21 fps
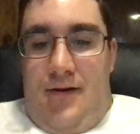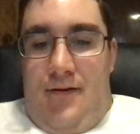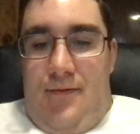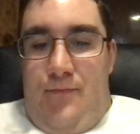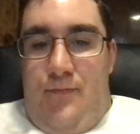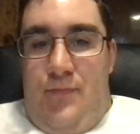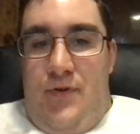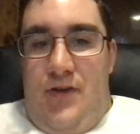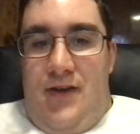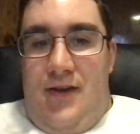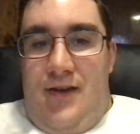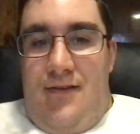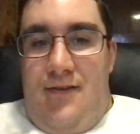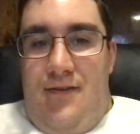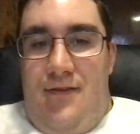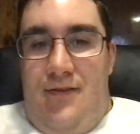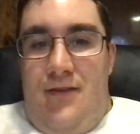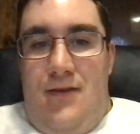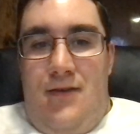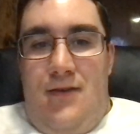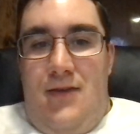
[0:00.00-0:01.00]
because
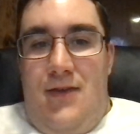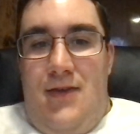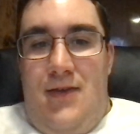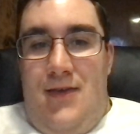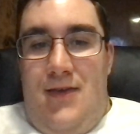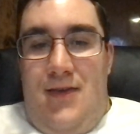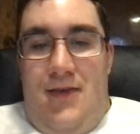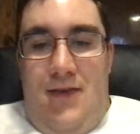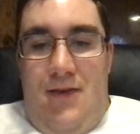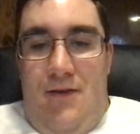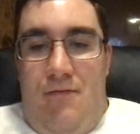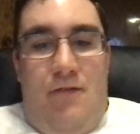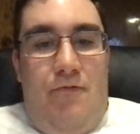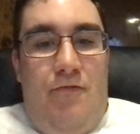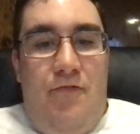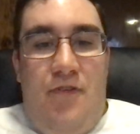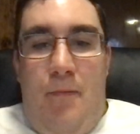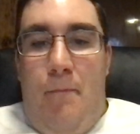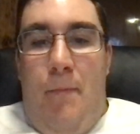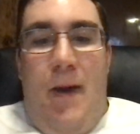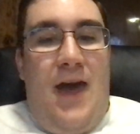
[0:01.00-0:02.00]
it
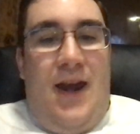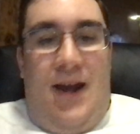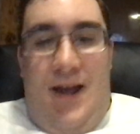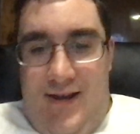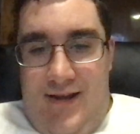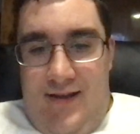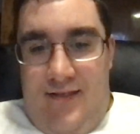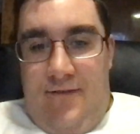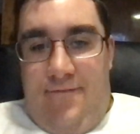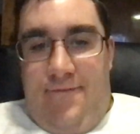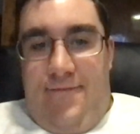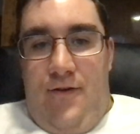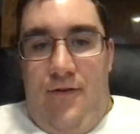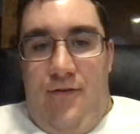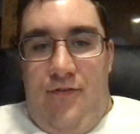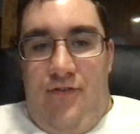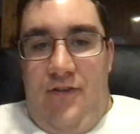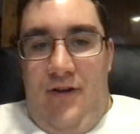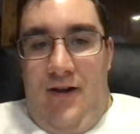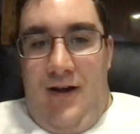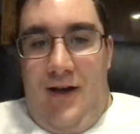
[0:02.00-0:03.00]
was a bad idea the
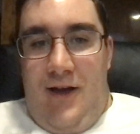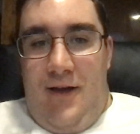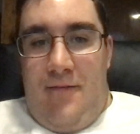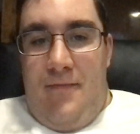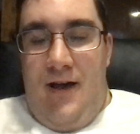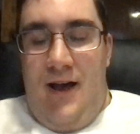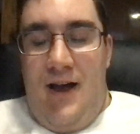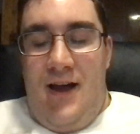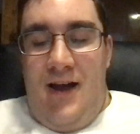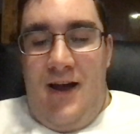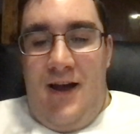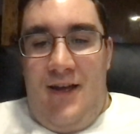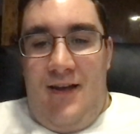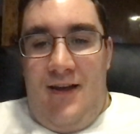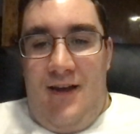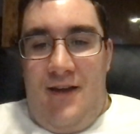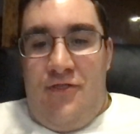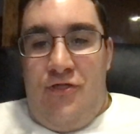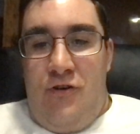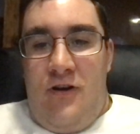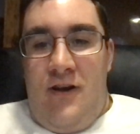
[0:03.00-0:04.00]
first time.
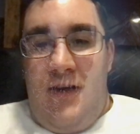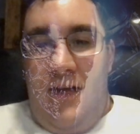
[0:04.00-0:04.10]
I thought